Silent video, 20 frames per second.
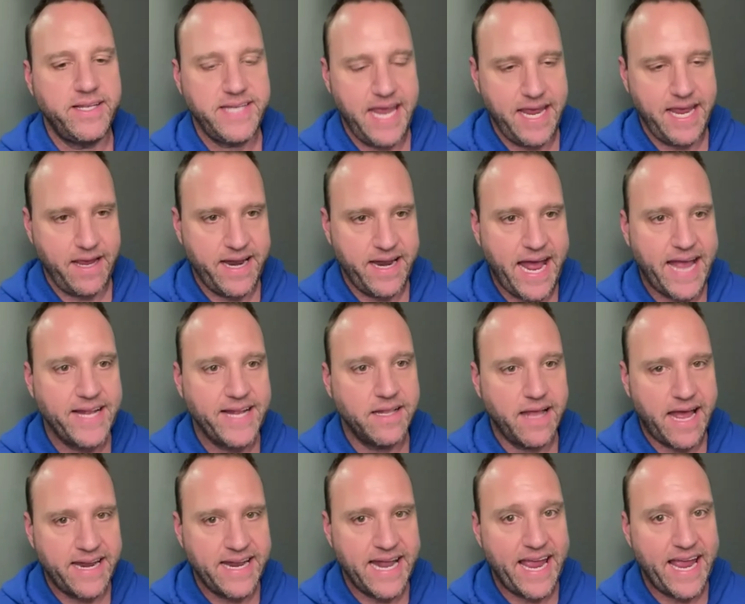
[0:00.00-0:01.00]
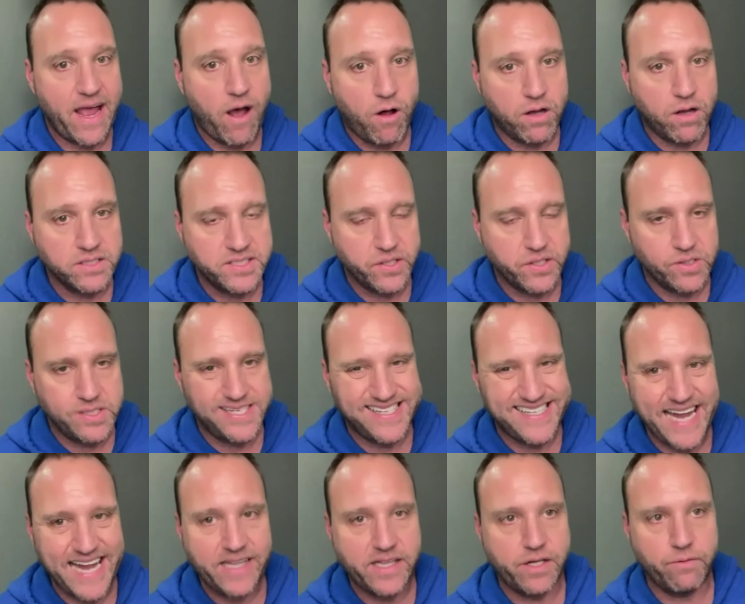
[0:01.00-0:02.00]
I also
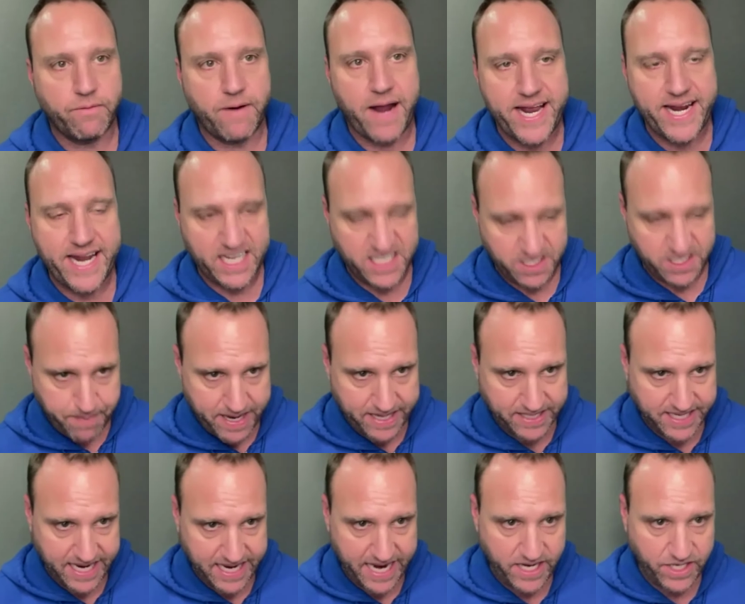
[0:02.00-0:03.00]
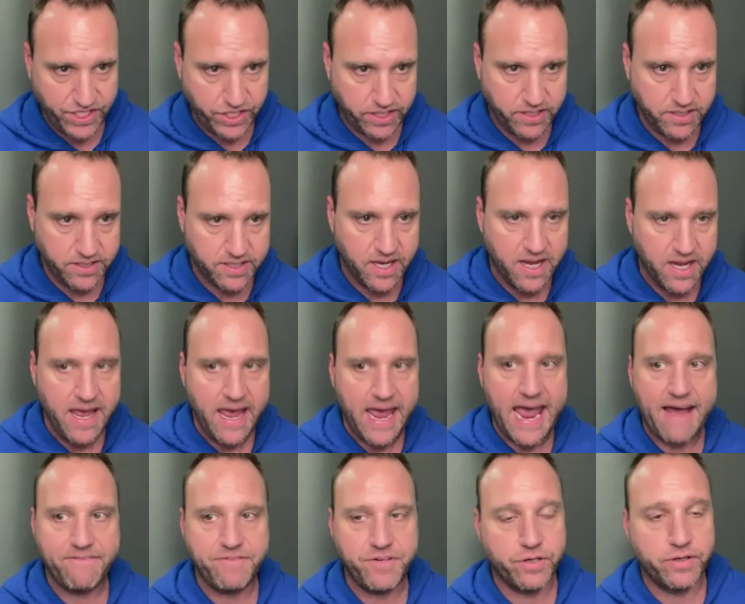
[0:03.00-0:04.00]
set the right expectations.
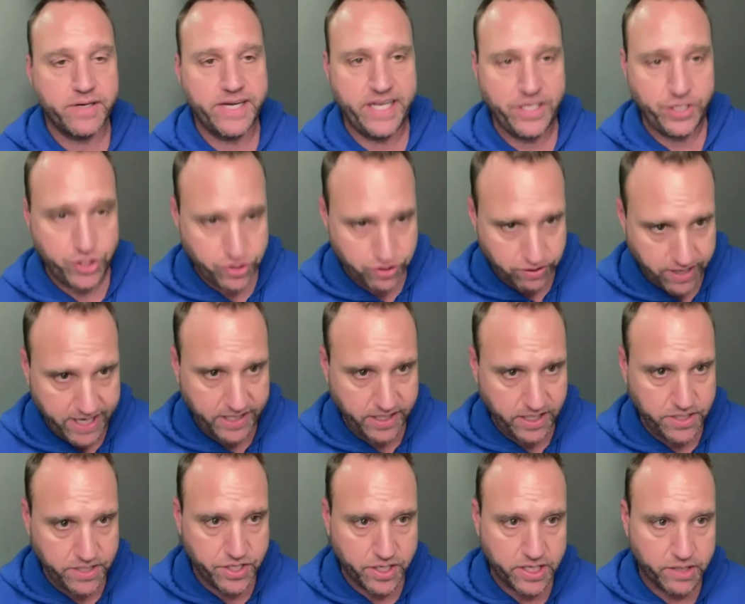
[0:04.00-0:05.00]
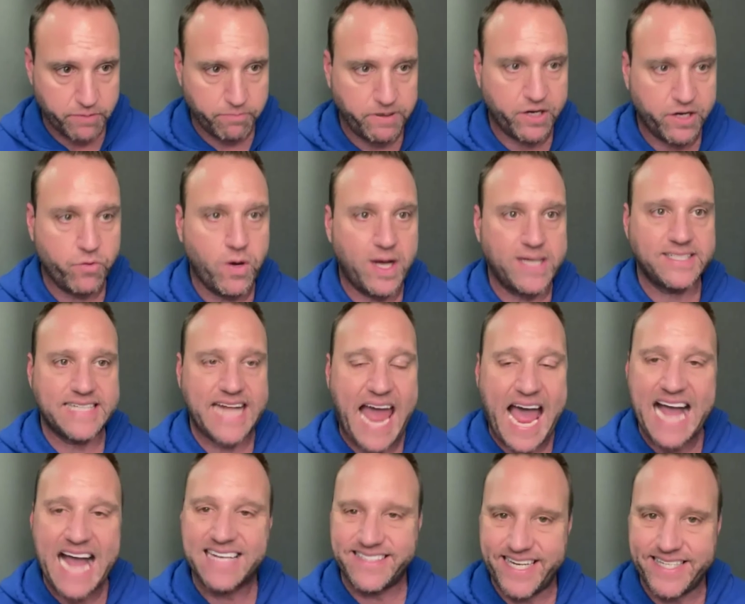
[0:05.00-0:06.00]
After each training, you're going to request
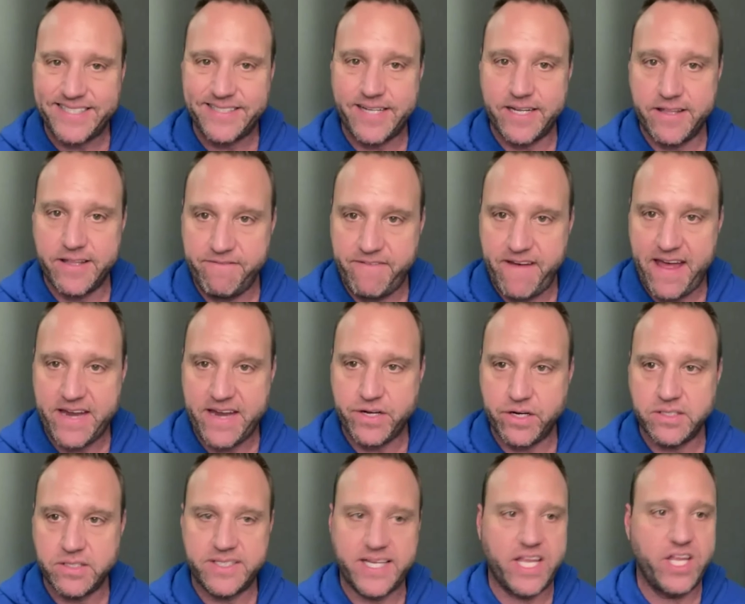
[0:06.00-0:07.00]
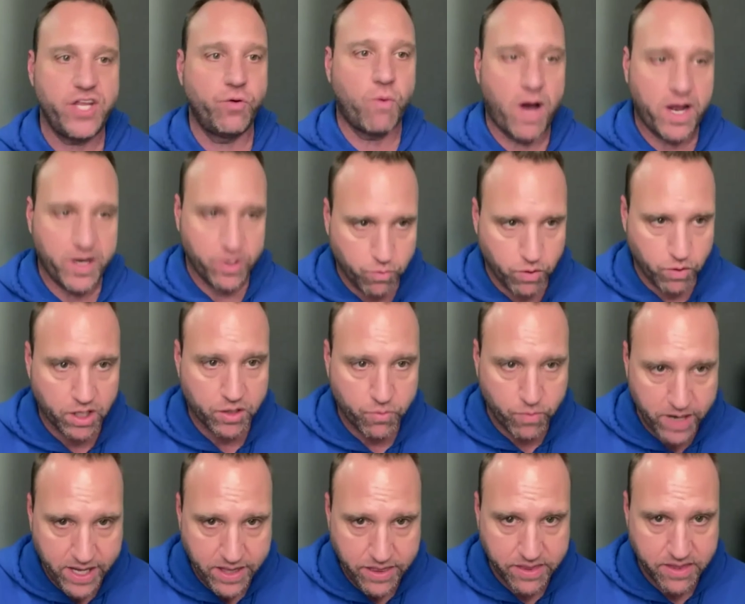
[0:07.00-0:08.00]
access to the vendors that you want to work
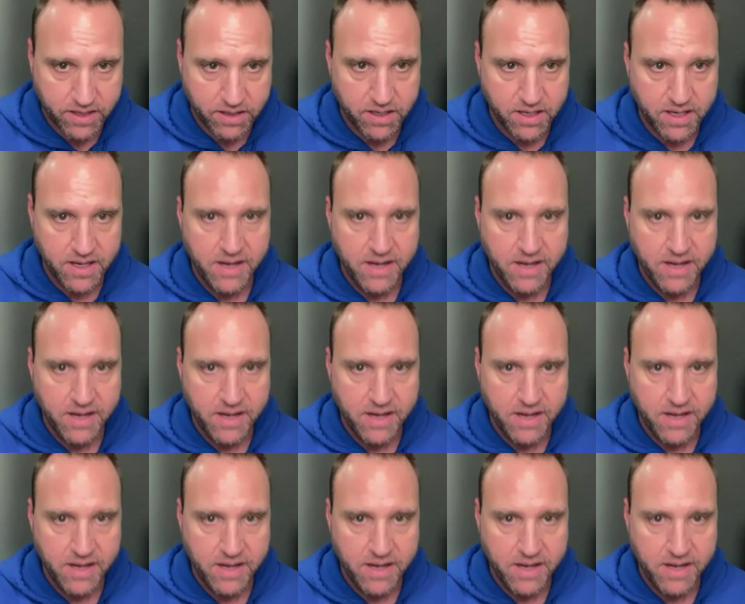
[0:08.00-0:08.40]
with.